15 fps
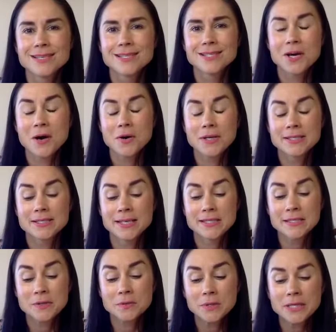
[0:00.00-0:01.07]
So it's
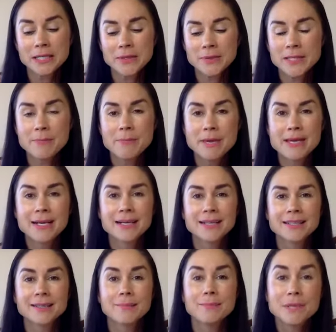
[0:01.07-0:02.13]
it's a really really big
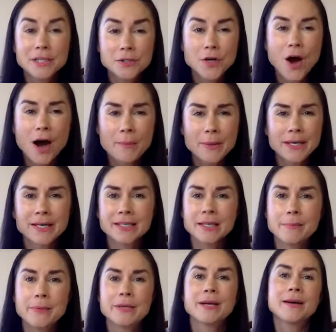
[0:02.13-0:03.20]
big topic
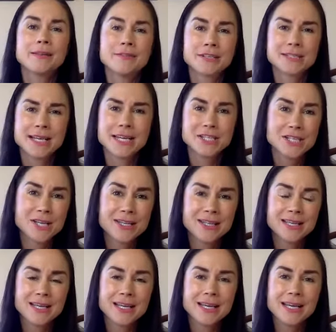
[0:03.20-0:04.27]
and a big
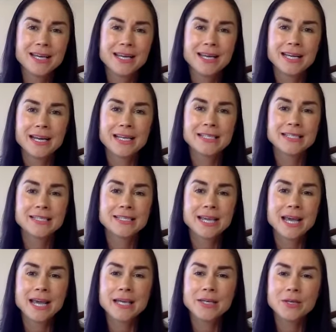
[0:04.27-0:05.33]
conversation. And I
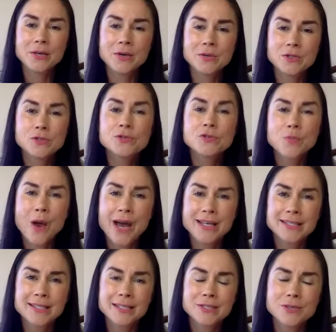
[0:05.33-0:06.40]
just say, you know, choose
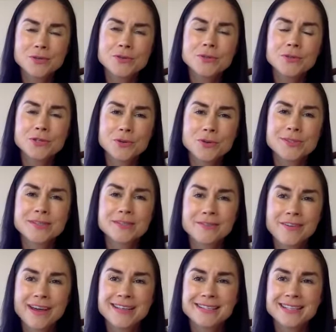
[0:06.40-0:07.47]
wisely, choose your
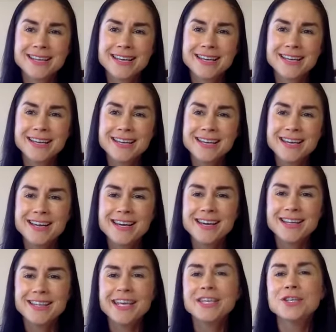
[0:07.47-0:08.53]
choices wisely.
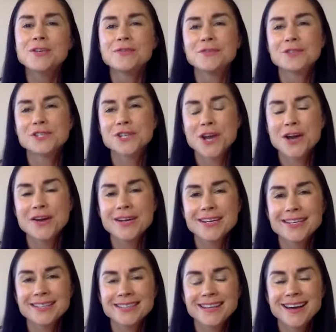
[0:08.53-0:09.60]
Thank you for
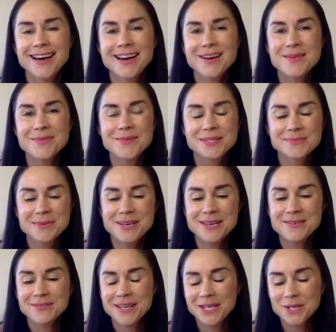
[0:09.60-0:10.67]
sharing uh, with
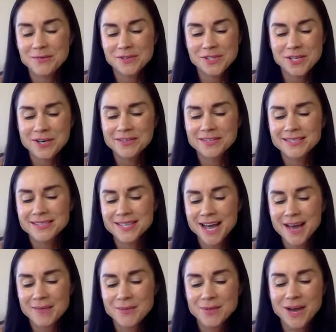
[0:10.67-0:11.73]
me. Thank you for sharing this
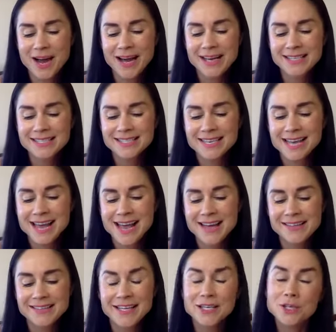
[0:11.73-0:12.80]
time, you guys.
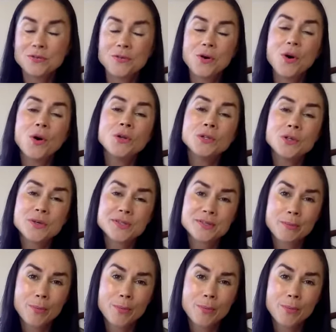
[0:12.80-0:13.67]
And thank you for all your